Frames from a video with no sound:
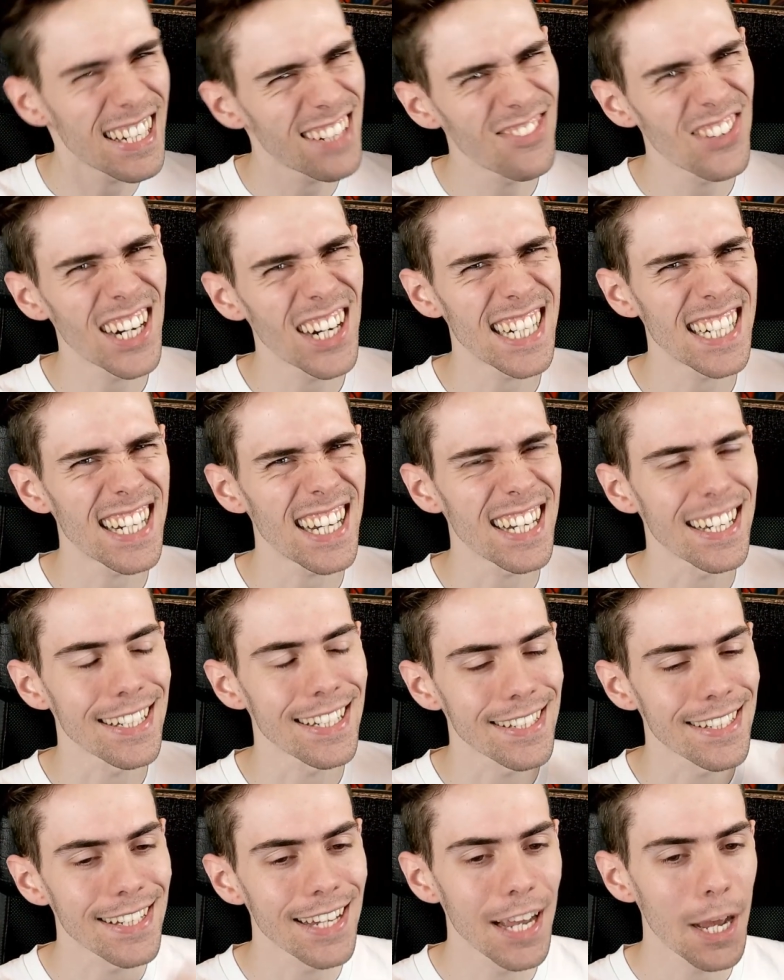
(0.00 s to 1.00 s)
It really
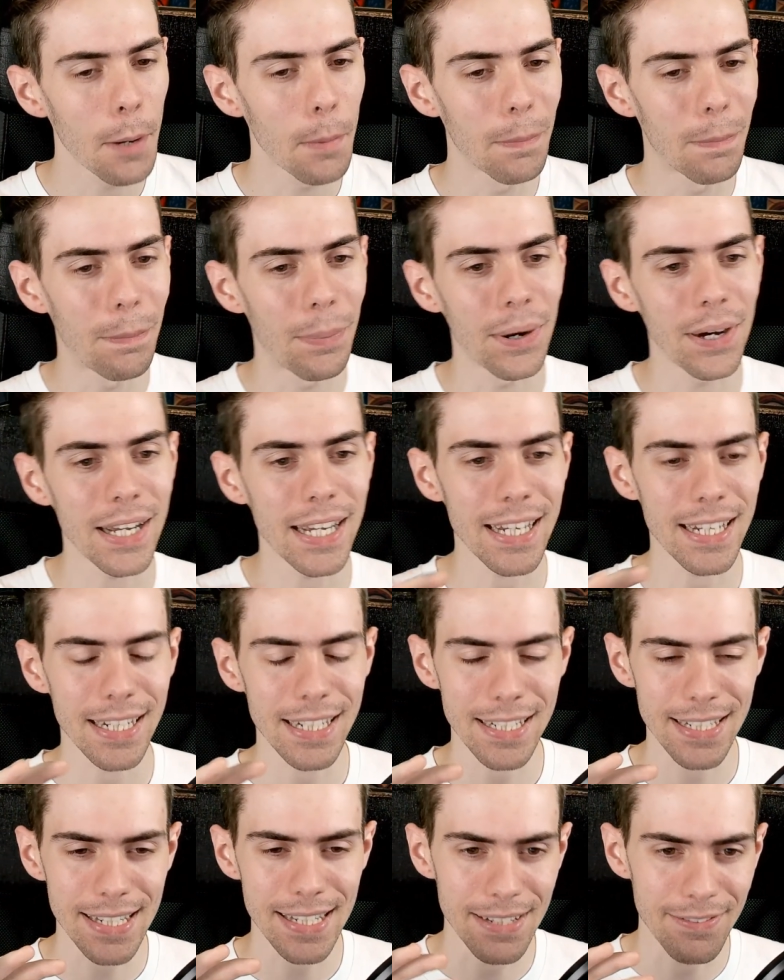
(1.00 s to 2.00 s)
does, but
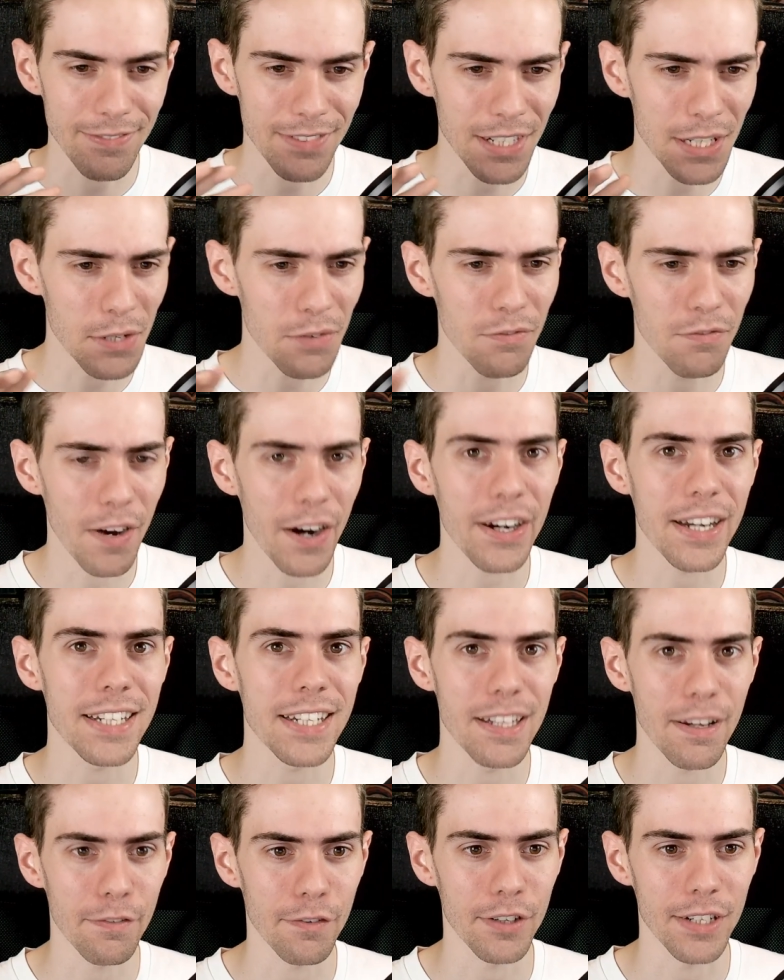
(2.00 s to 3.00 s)
it's very
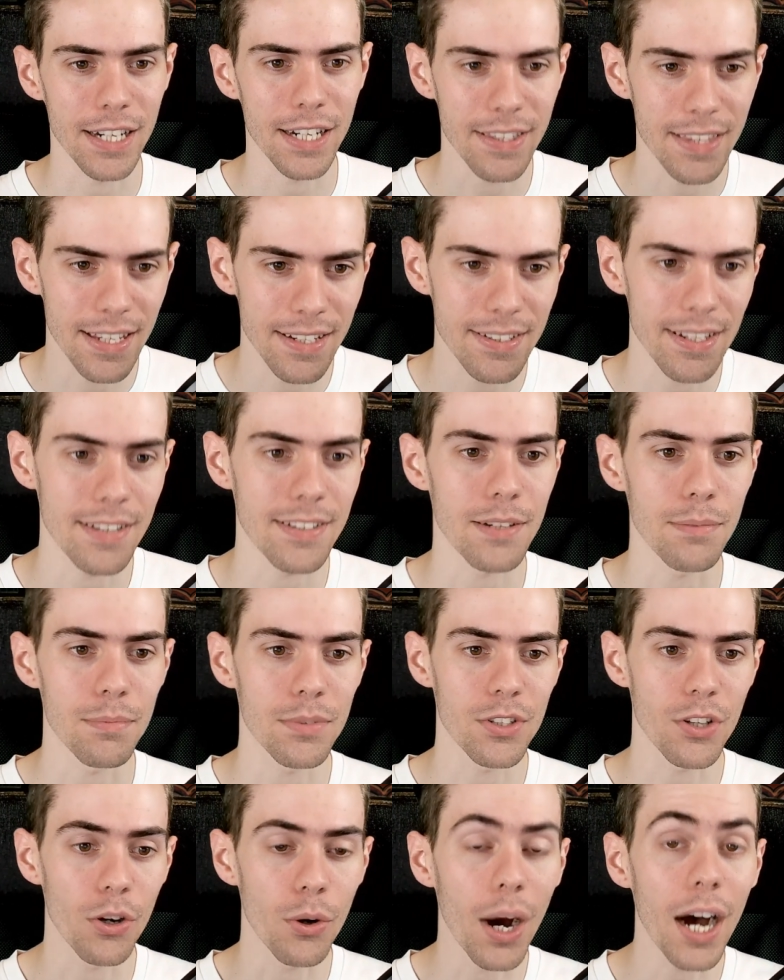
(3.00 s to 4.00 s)
different in this system.
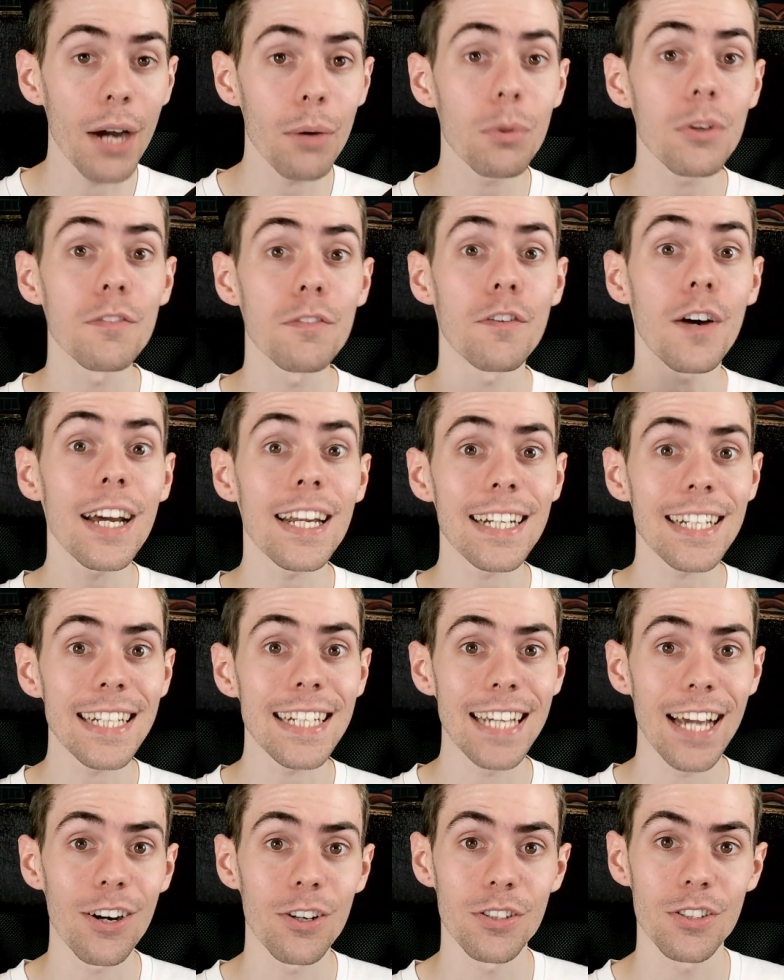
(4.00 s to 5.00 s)
So I will finally
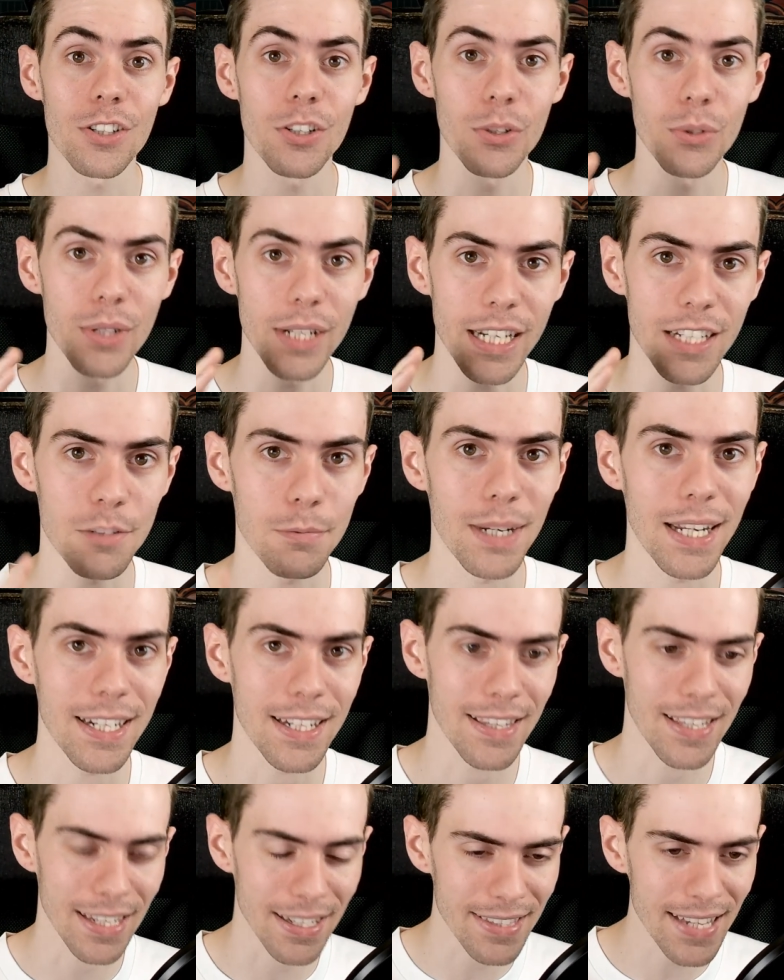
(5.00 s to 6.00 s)
get on to
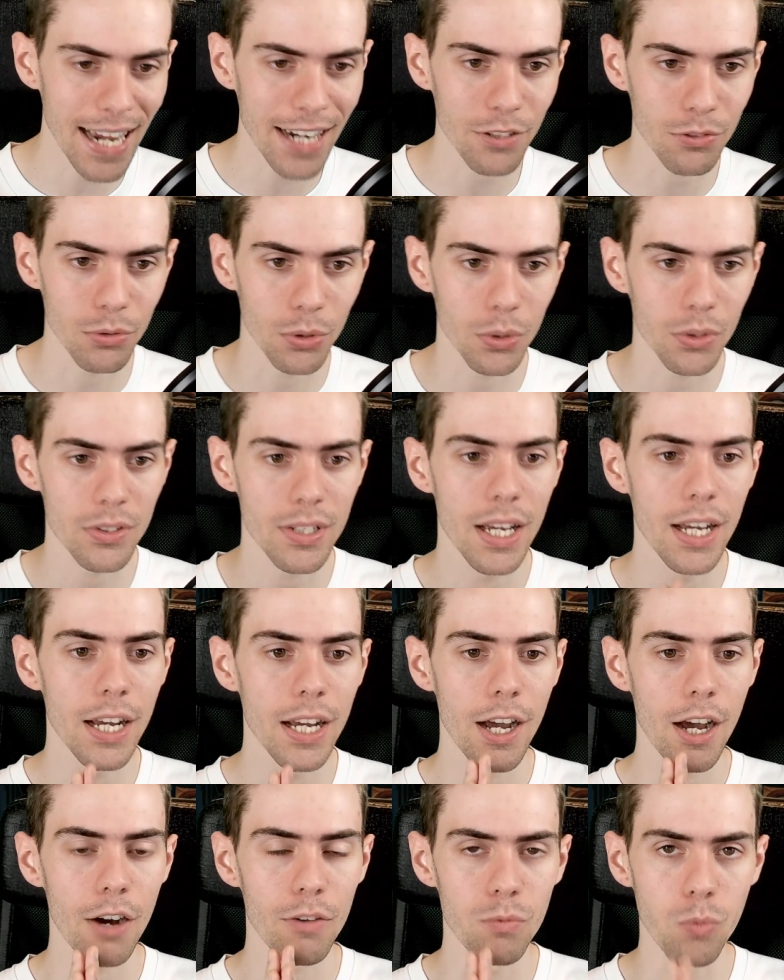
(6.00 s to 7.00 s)
explaining the exact rules
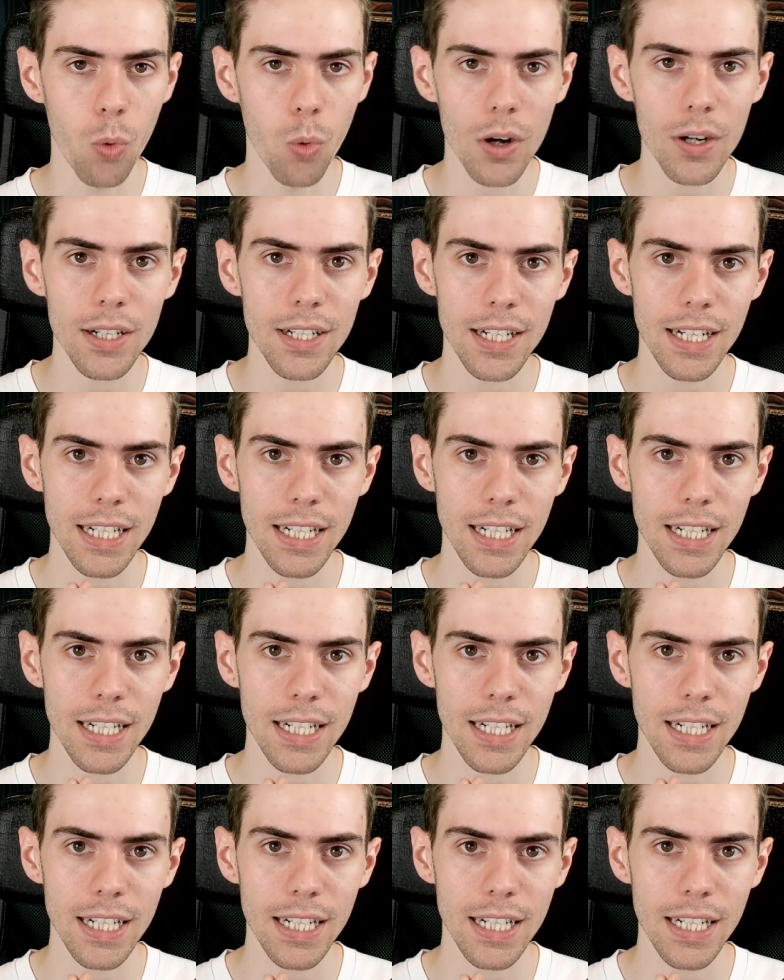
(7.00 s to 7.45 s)
of what